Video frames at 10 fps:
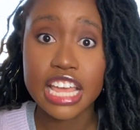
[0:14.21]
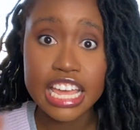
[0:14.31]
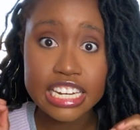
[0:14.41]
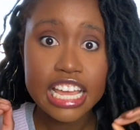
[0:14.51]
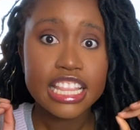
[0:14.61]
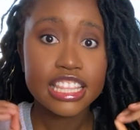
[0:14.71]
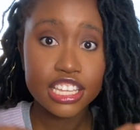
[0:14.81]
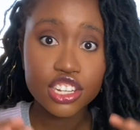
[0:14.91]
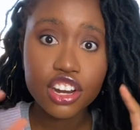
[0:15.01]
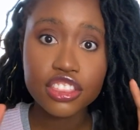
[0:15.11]
And
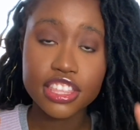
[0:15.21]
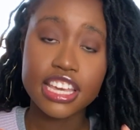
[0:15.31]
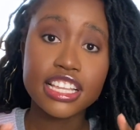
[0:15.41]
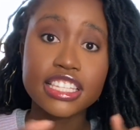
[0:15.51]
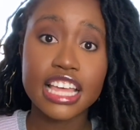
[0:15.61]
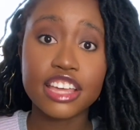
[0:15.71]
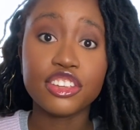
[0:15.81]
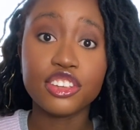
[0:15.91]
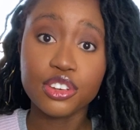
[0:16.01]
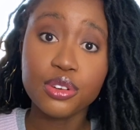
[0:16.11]
these are things that
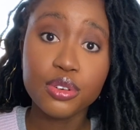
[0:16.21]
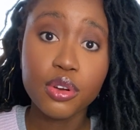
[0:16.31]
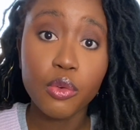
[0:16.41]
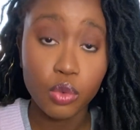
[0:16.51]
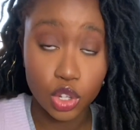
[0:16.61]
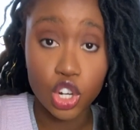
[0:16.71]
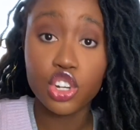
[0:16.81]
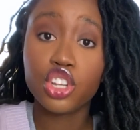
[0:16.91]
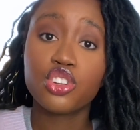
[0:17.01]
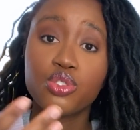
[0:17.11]
you
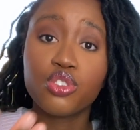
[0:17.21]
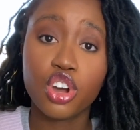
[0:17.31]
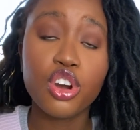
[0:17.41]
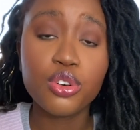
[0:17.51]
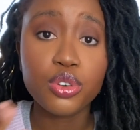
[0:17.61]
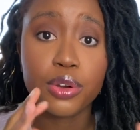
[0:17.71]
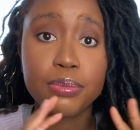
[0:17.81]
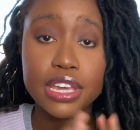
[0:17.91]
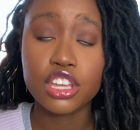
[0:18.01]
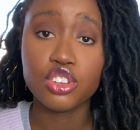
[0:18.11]
learning to code or
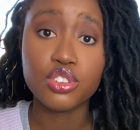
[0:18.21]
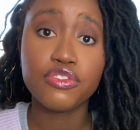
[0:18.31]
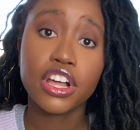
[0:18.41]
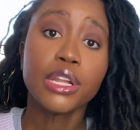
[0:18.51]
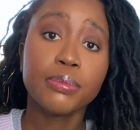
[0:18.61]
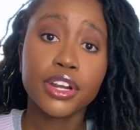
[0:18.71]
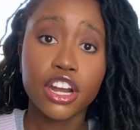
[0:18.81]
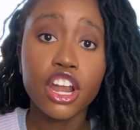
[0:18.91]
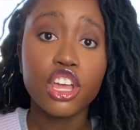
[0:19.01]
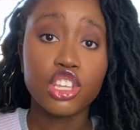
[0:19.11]
being a new
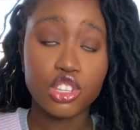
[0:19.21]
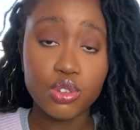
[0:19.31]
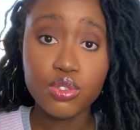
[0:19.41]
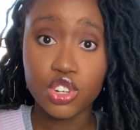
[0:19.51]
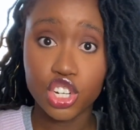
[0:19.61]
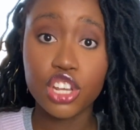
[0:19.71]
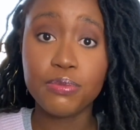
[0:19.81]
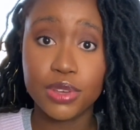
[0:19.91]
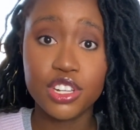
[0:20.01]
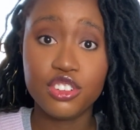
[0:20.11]
developer, you
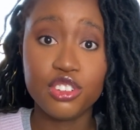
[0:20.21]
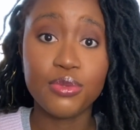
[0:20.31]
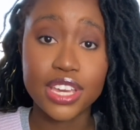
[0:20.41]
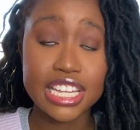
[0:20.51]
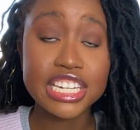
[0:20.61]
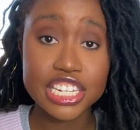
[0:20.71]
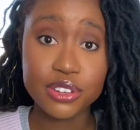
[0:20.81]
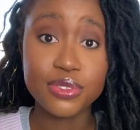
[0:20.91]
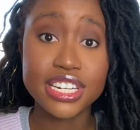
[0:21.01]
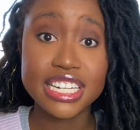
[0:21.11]
should be doing
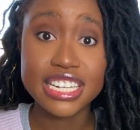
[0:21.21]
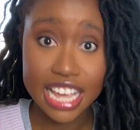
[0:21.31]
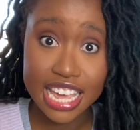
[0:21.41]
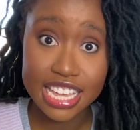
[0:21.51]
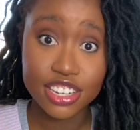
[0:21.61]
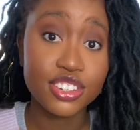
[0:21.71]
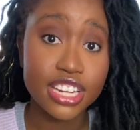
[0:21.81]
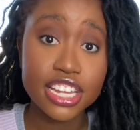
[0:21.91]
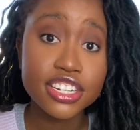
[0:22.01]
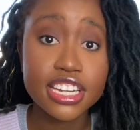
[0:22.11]

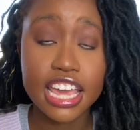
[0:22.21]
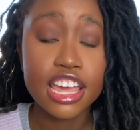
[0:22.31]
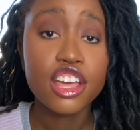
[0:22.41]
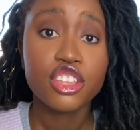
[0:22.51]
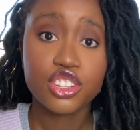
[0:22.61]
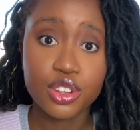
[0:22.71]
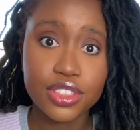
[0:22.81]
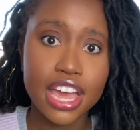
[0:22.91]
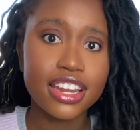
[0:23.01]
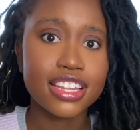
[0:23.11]
today, so
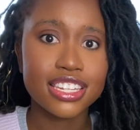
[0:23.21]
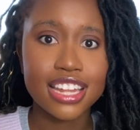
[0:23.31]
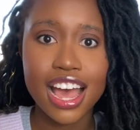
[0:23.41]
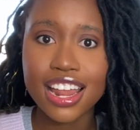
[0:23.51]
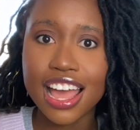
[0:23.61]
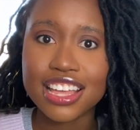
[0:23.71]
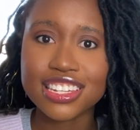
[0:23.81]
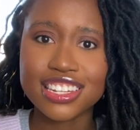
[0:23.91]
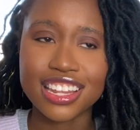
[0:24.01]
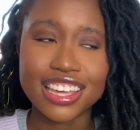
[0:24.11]
that it's not as like,